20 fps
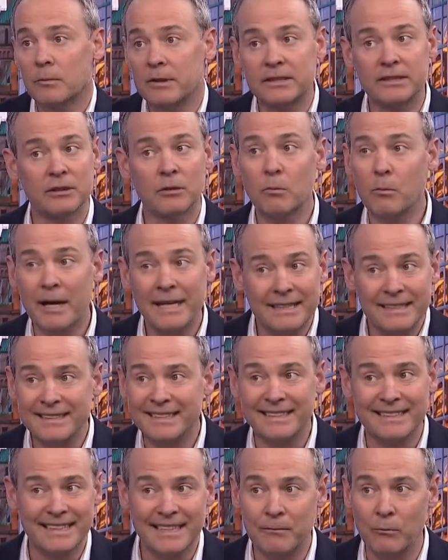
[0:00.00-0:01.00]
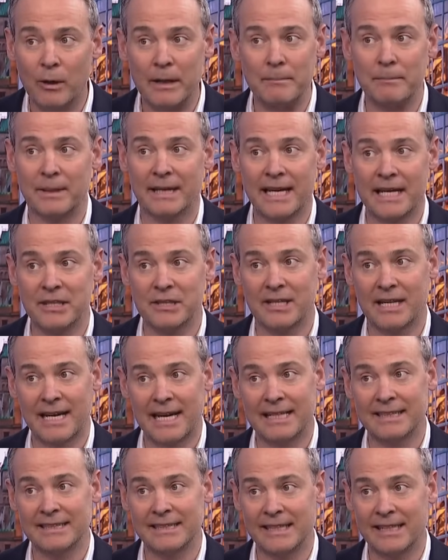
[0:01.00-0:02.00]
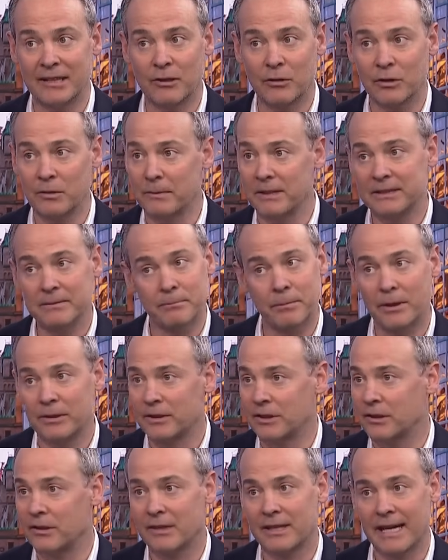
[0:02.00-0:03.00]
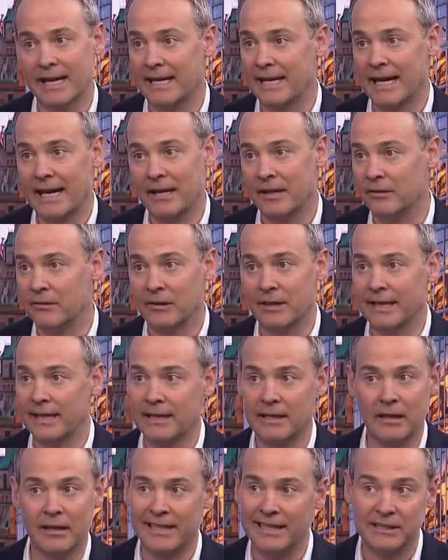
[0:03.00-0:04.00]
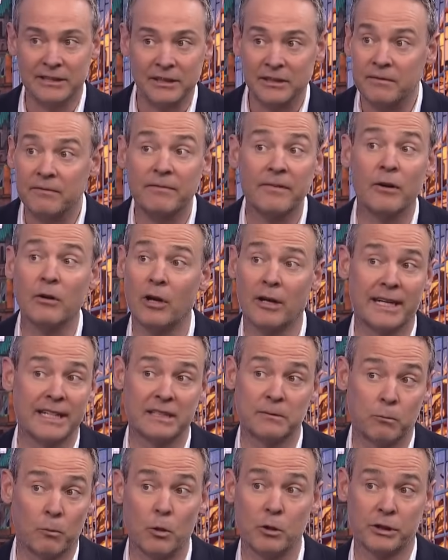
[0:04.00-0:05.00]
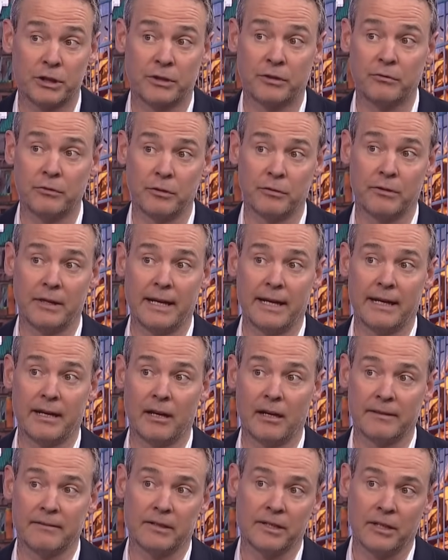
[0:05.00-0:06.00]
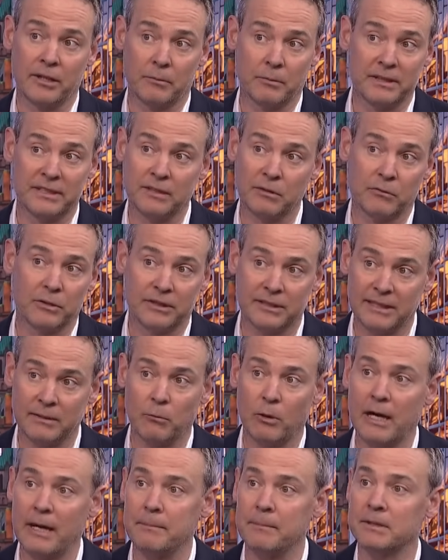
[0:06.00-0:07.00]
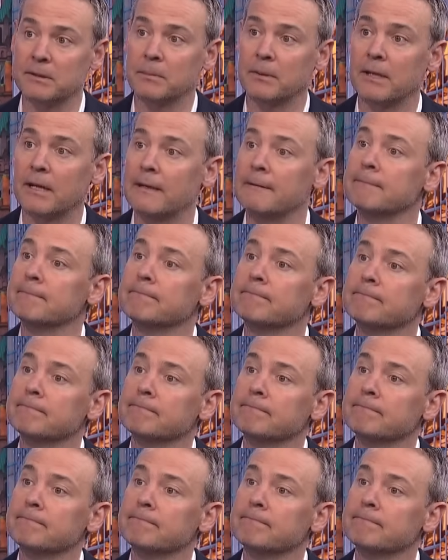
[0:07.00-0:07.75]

We're still waiting to see what implication that has in the economies in both the UK and Canada. And it doesn't feel like it's washed through yet. You know, we've still got to see what happens with that.